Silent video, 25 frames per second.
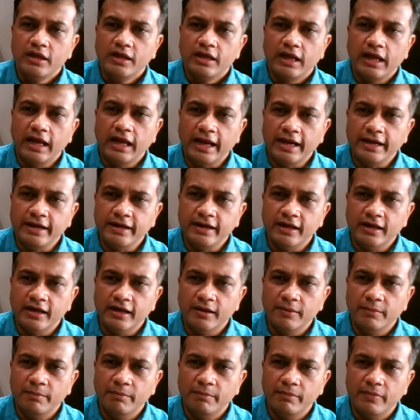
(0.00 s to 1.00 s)
And
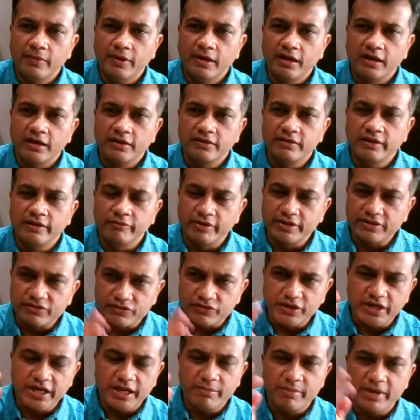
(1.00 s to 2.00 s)
there were
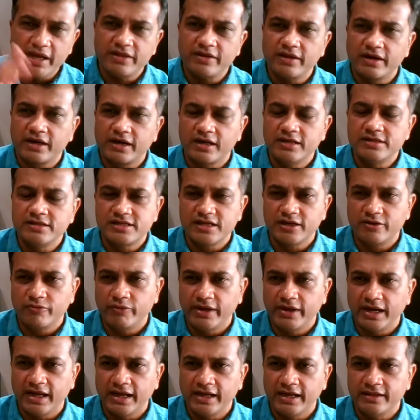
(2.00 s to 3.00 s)
three major concerns
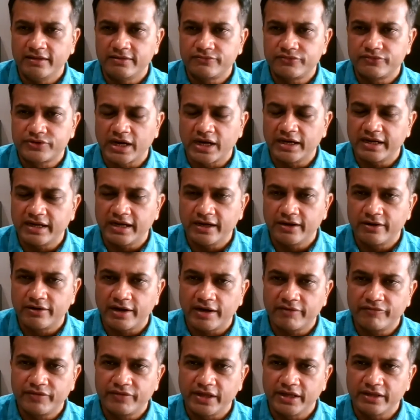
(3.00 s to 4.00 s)
when I started
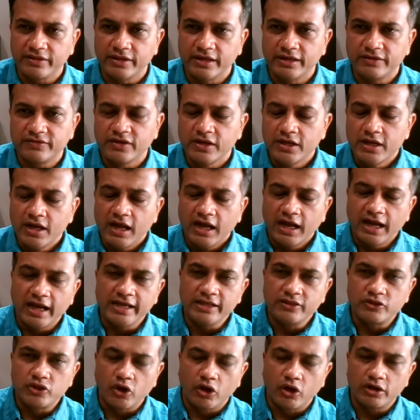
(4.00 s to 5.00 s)
drafting this. I
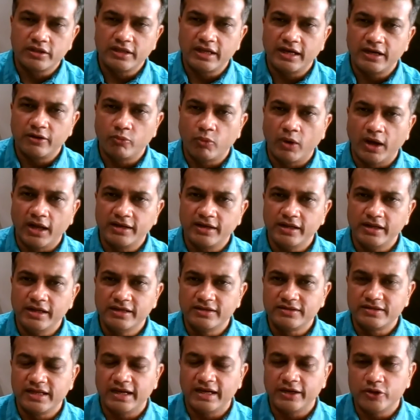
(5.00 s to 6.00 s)
thought that one
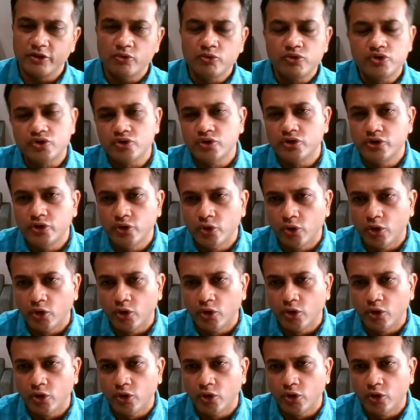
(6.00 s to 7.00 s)
is that you should know
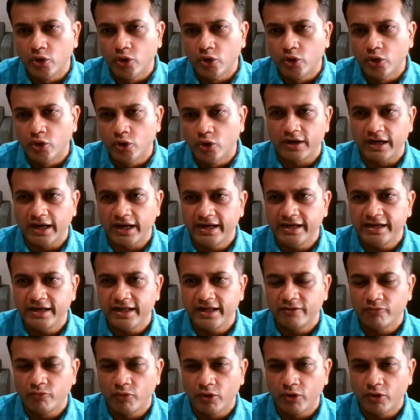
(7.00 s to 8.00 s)
that what is your right
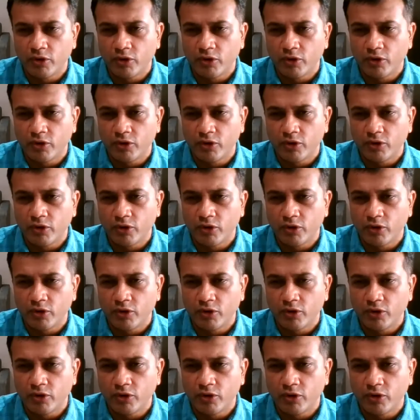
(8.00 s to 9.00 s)
and what you are doing right
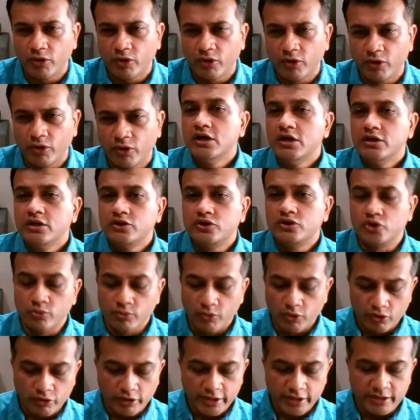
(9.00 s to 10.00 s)
or wrong.
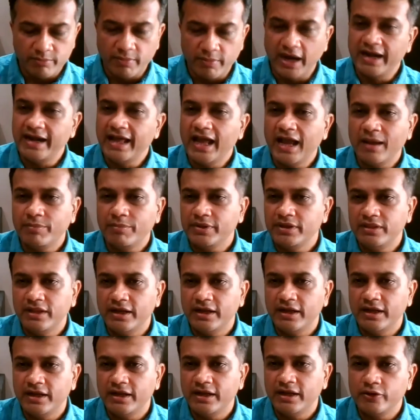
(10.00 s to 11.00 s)
Tomorrow it might happen
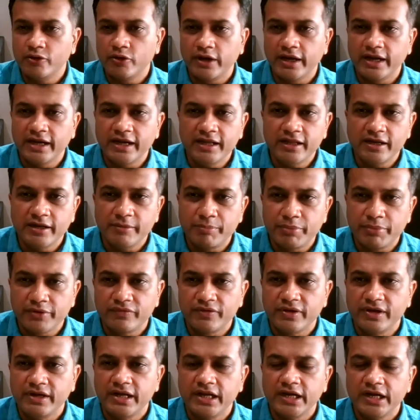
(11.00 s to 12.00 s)
that you're any
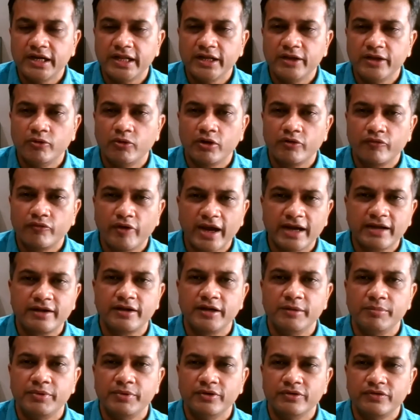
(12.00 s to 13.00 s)
representative or
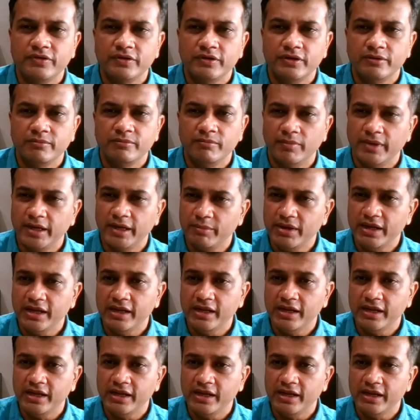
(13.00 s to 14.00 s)
factory person may
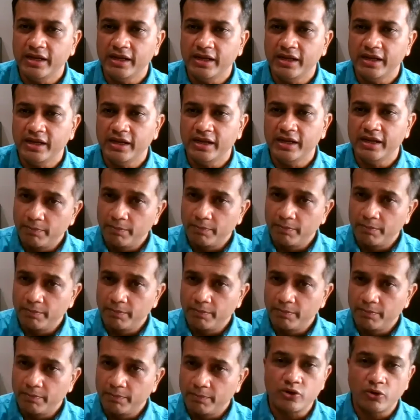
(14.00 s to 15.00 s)
be
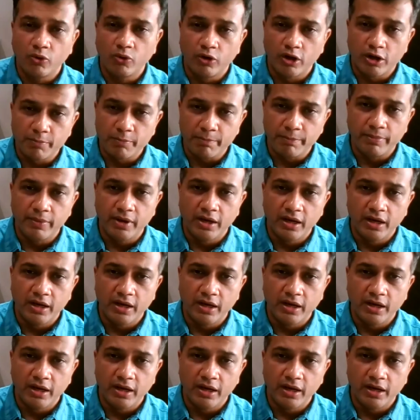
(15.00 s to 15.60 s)
punished or